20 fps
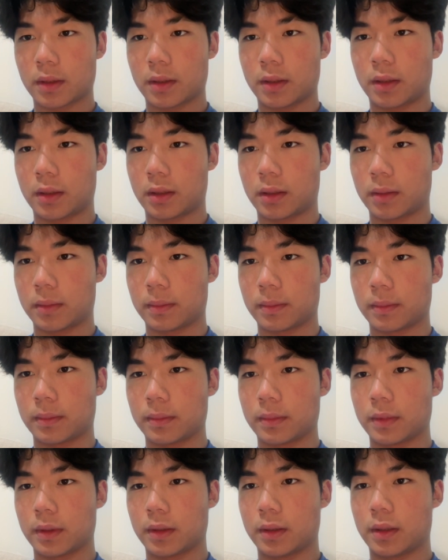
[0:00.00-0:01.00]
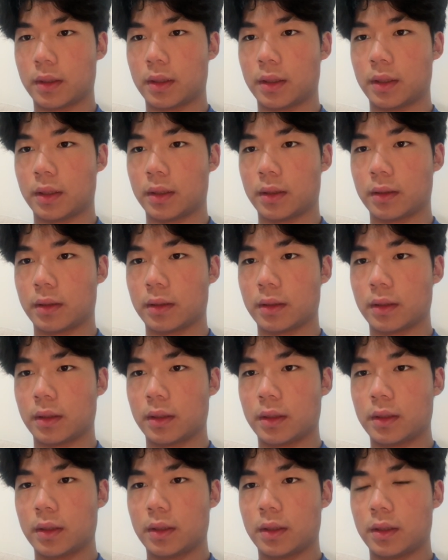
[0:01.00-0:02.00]
And then
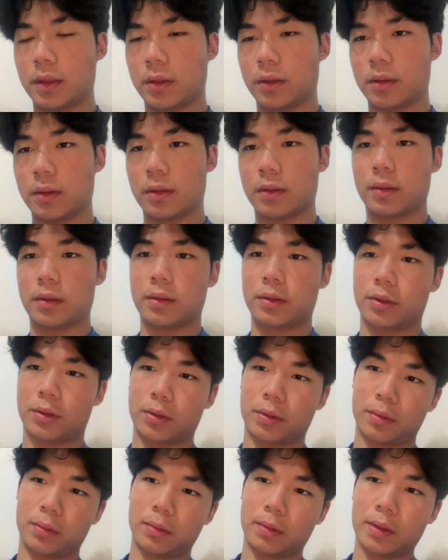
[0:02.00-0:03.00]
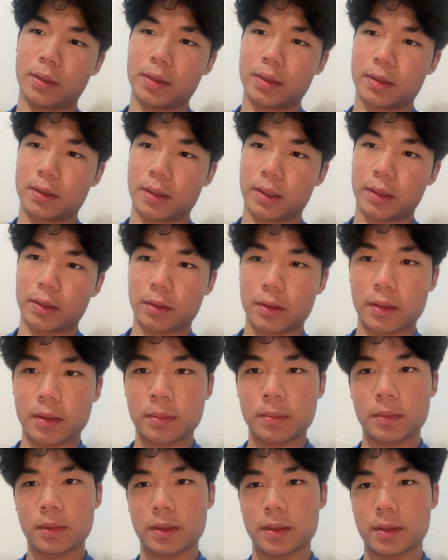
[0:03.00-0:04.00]
so this
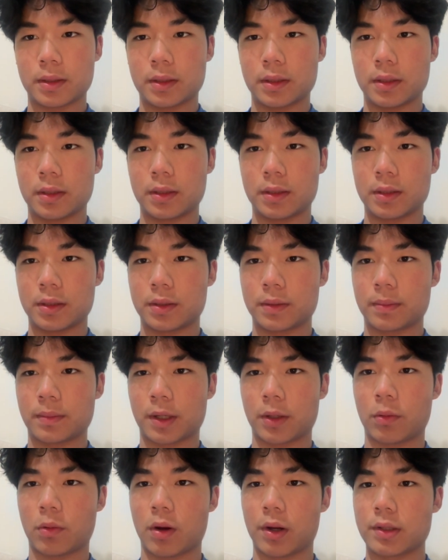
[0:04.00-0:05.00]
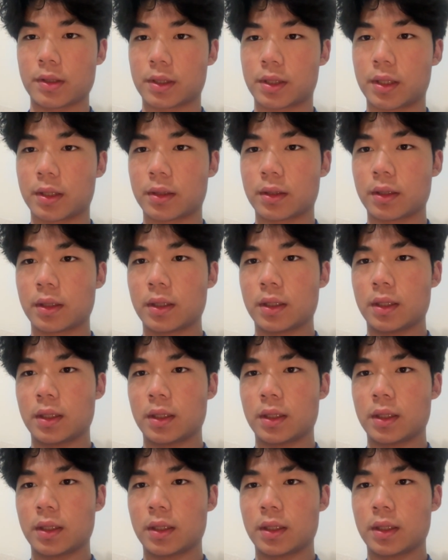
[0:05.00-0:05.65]
diagram is my water gun,